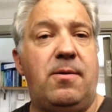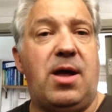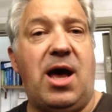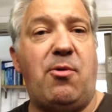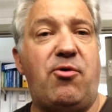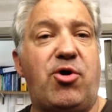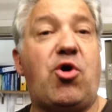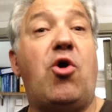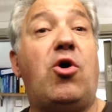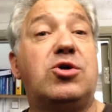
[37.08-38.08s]
how I
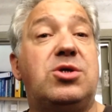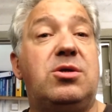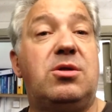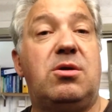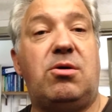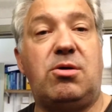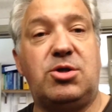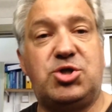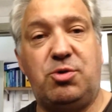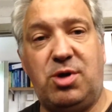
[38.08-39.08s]
record all
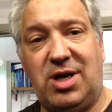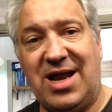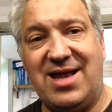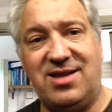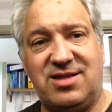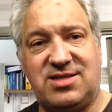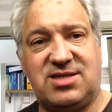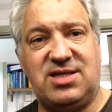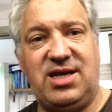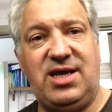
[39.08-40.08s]
the tool
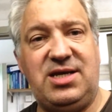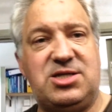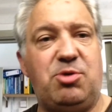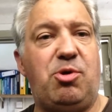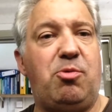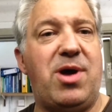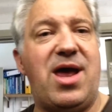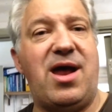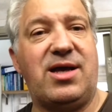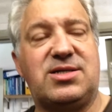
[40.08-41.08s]
lengths, the tool
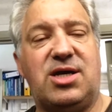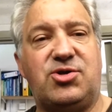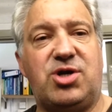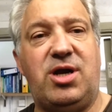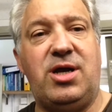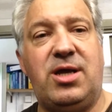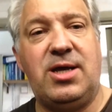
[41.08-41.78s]
wear, etc.